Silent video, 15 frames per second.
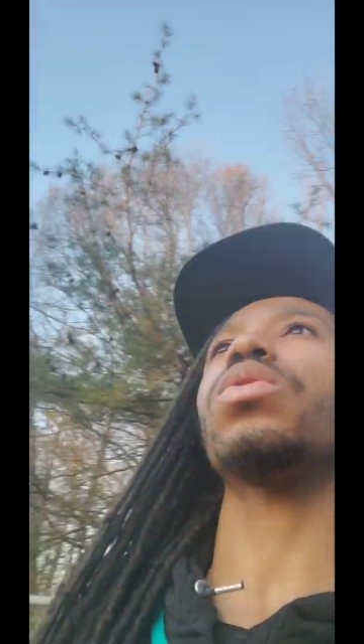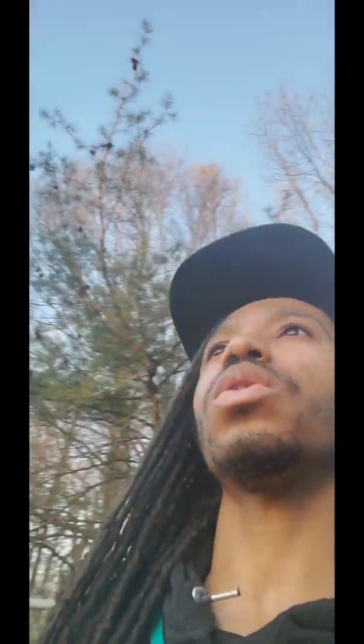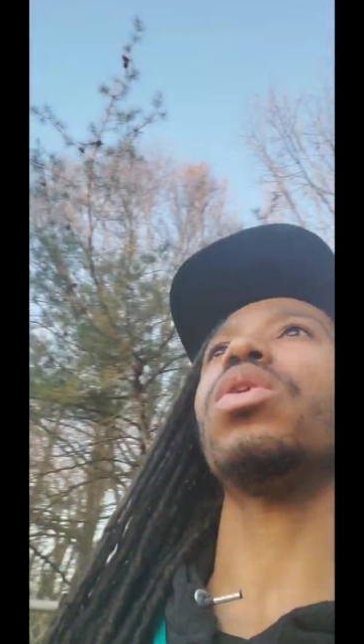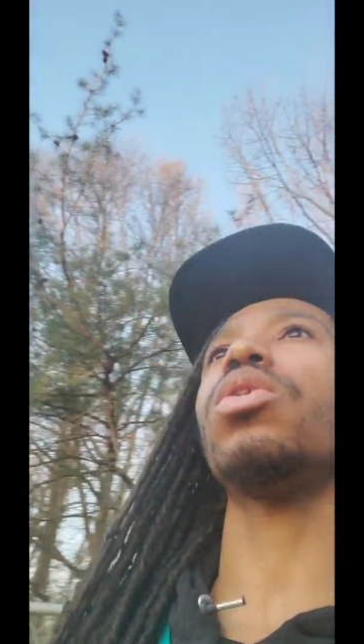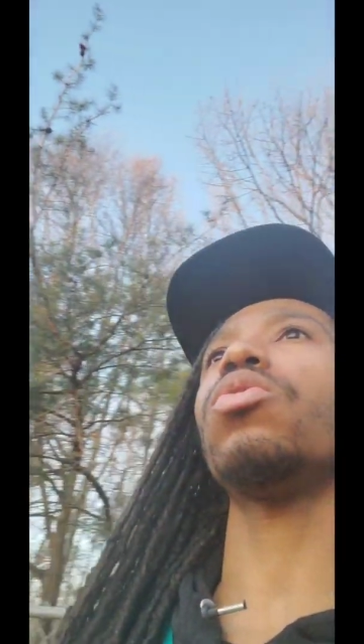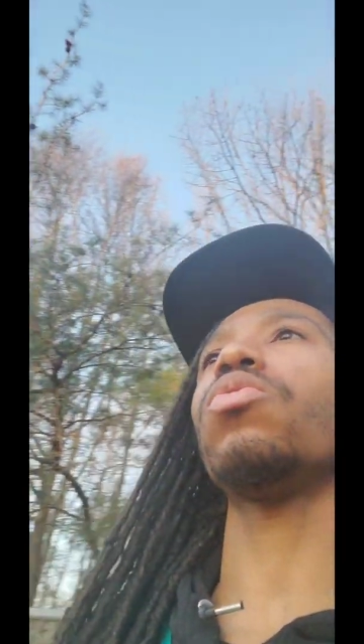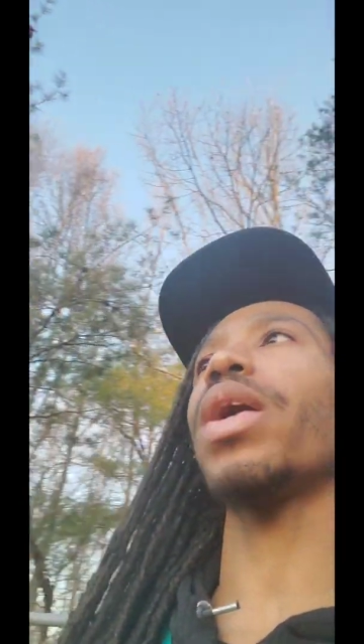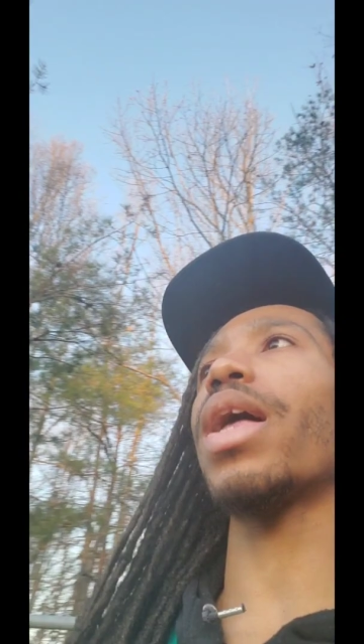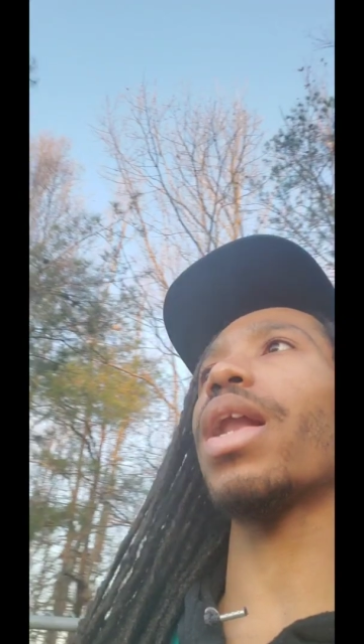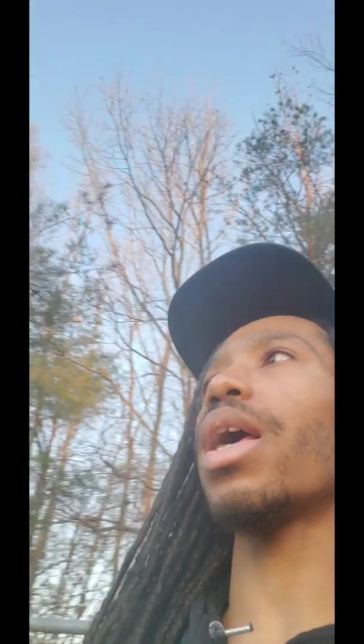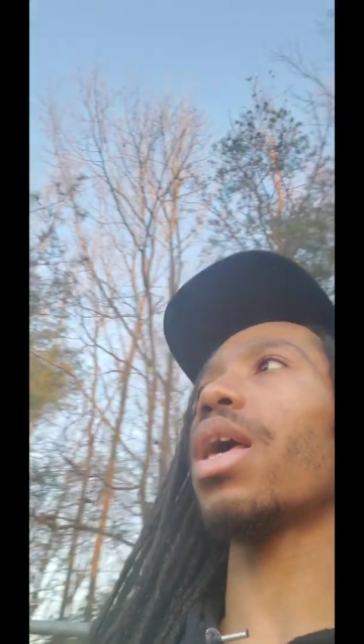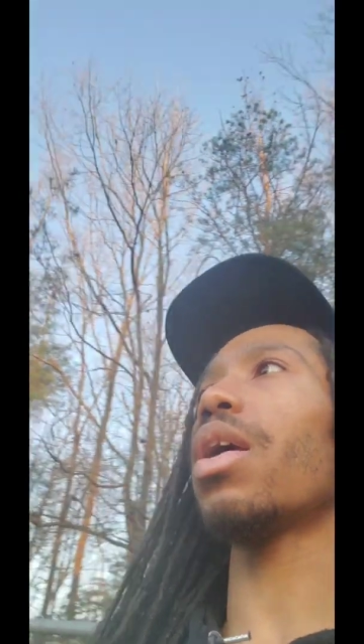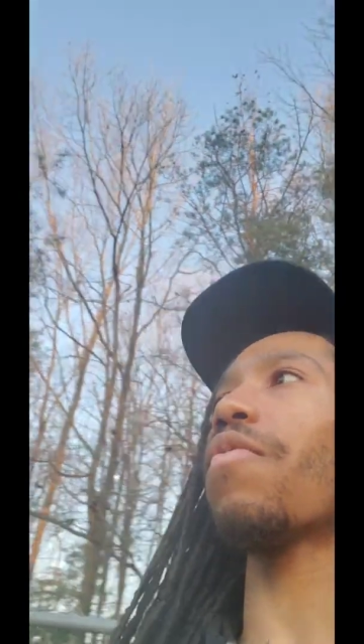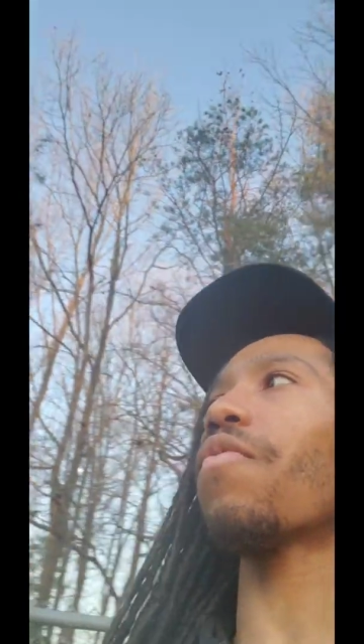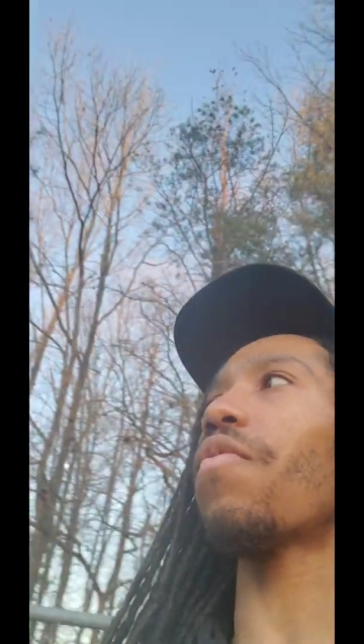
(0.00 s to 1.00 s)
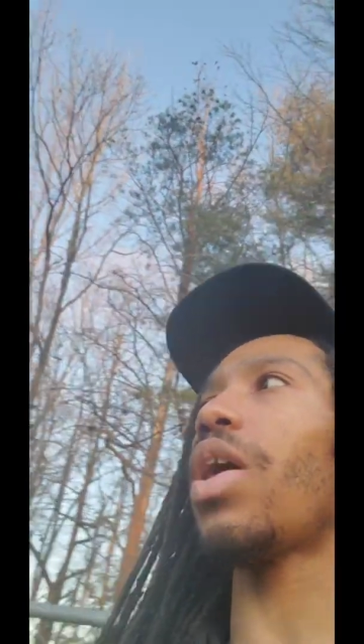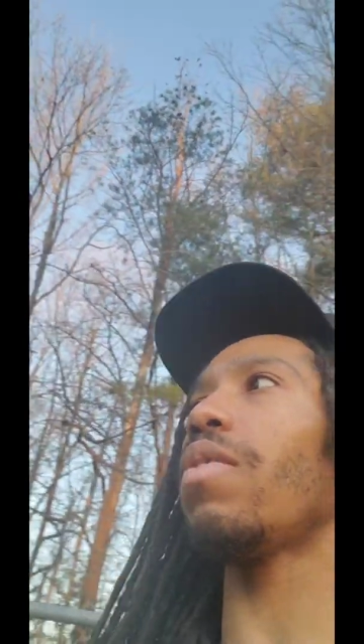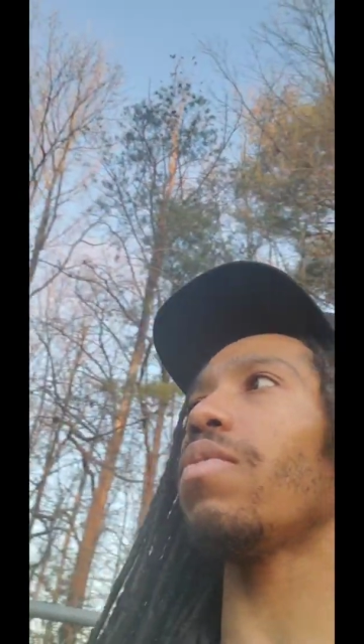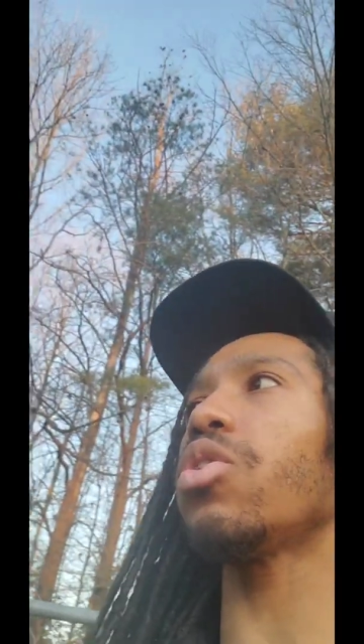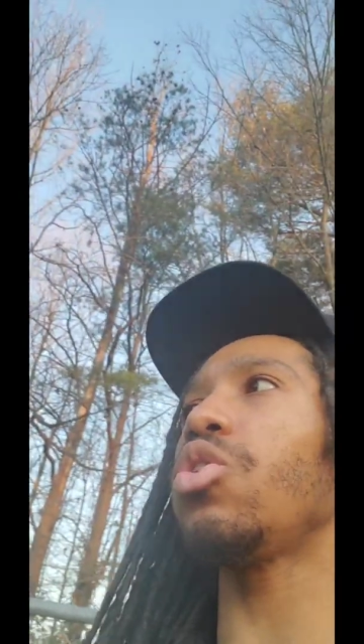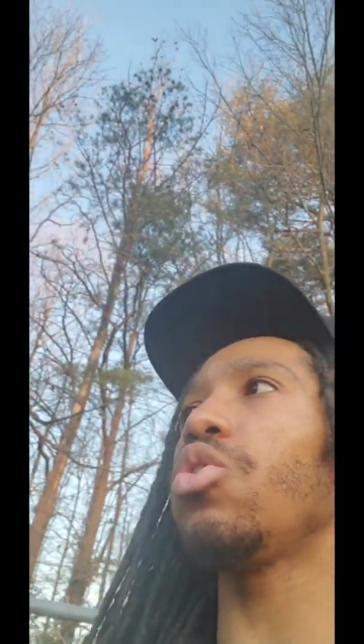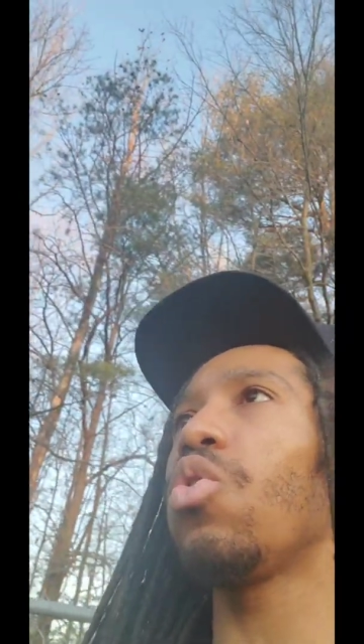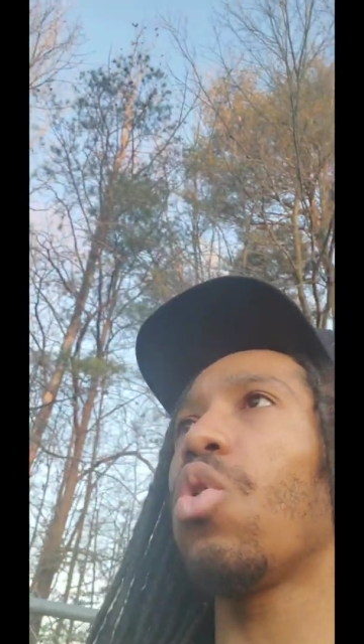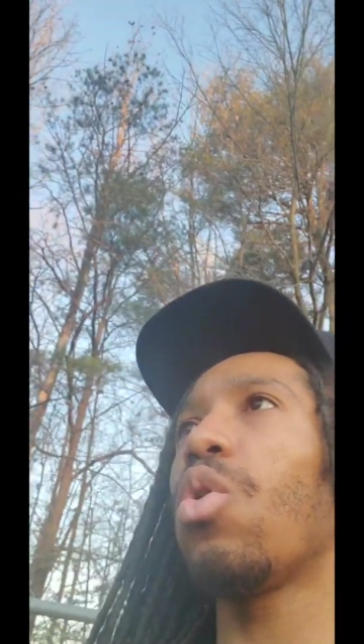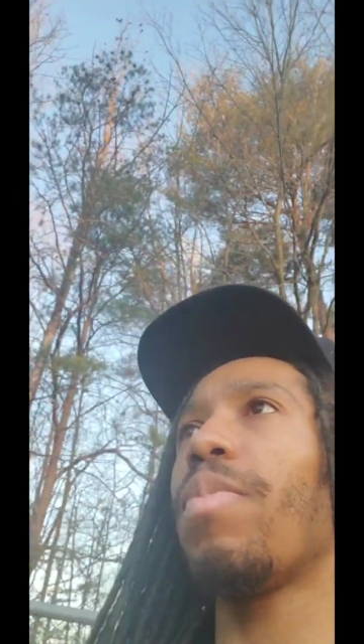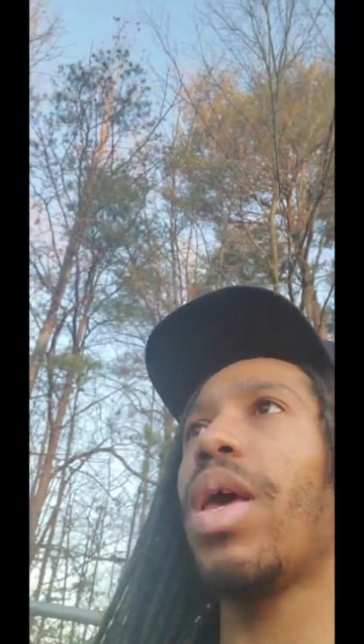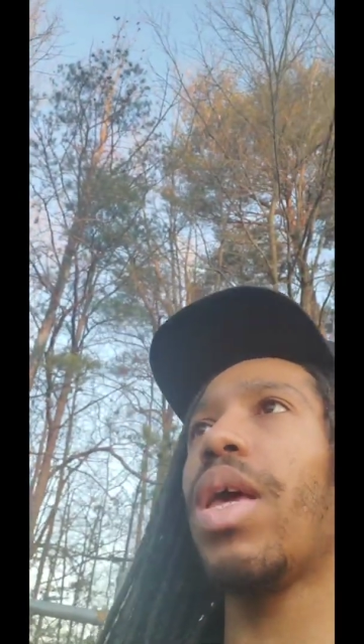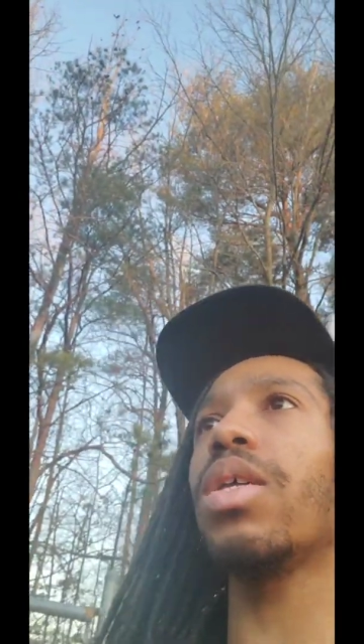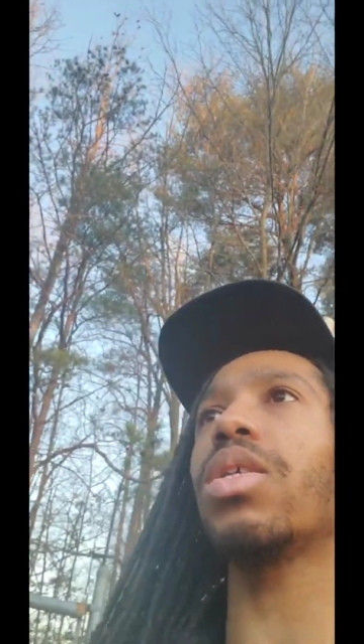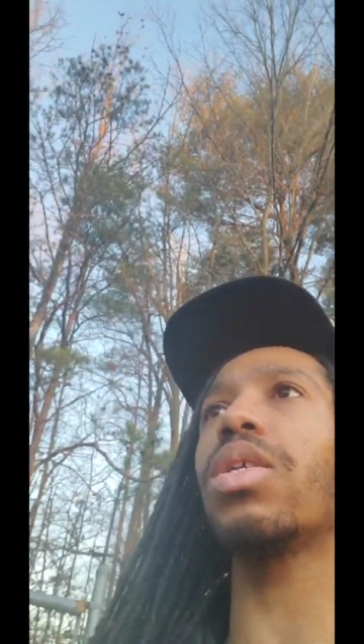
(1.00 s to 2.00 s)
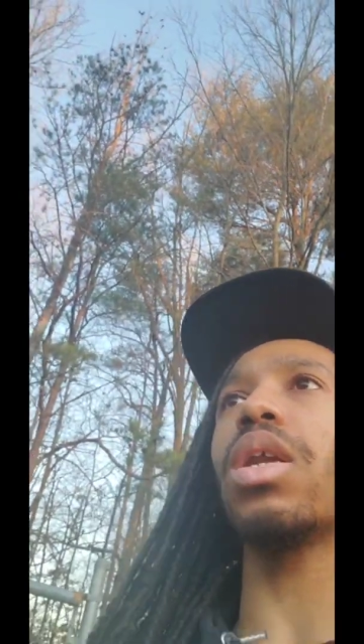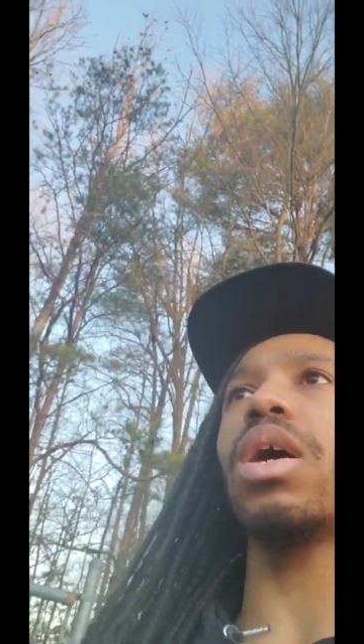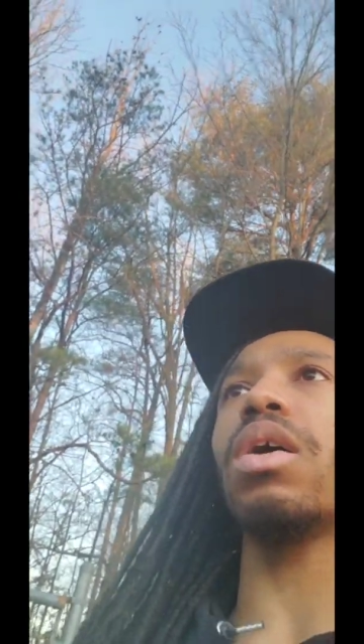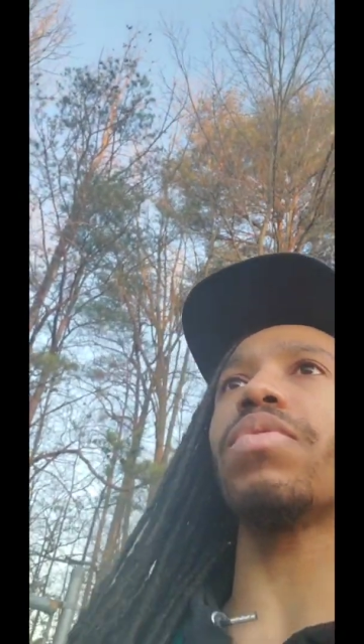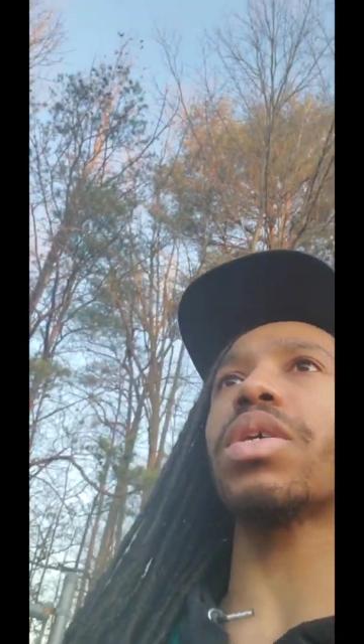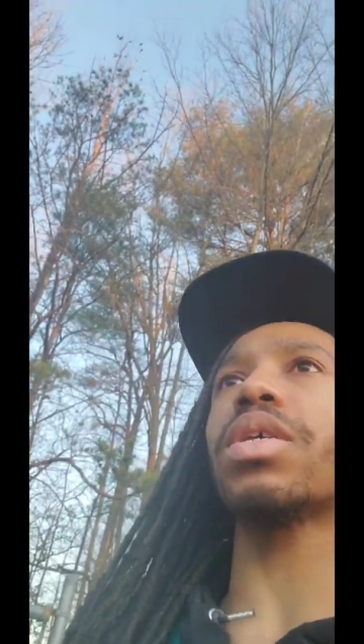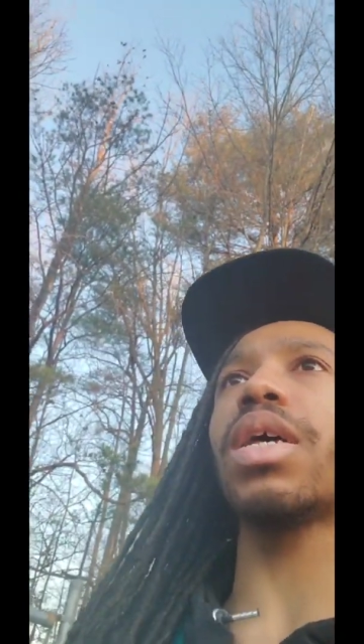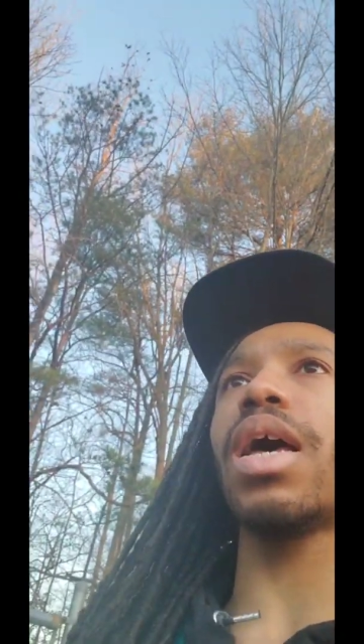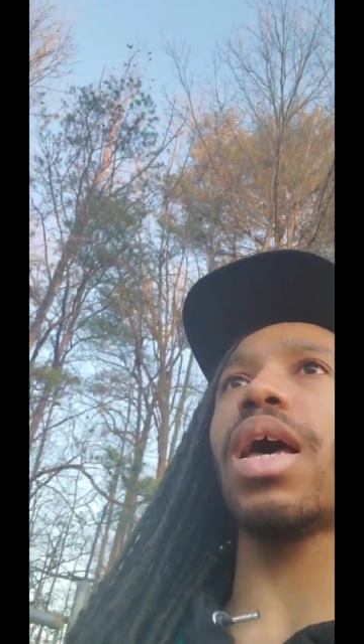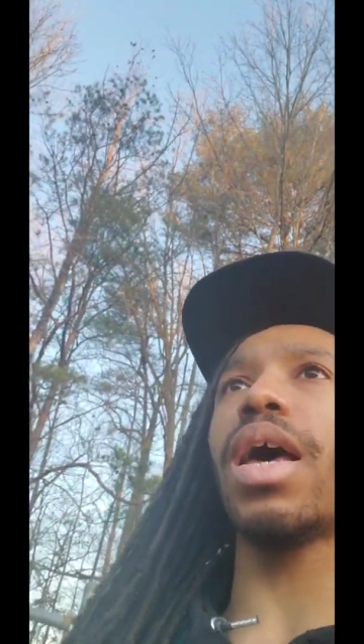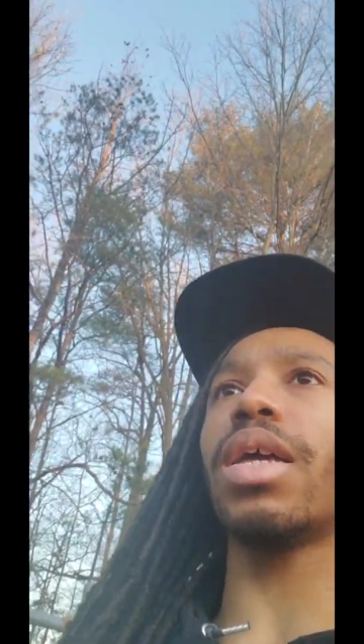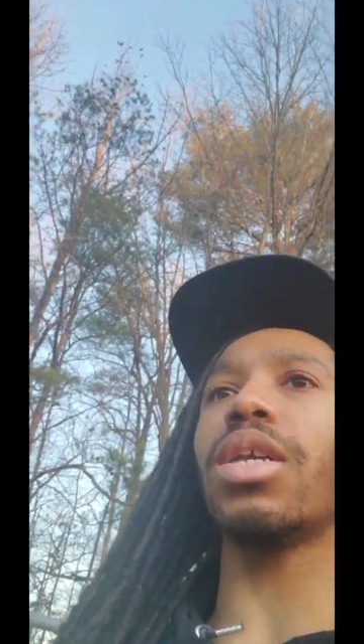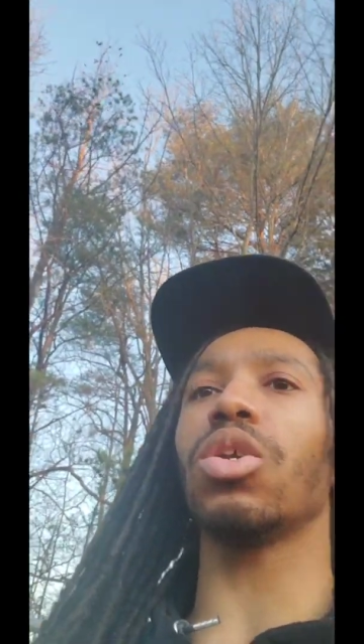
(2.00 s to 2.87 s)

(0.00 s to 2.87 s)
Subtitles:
You gotta have faith that you're gonna make it to the other side.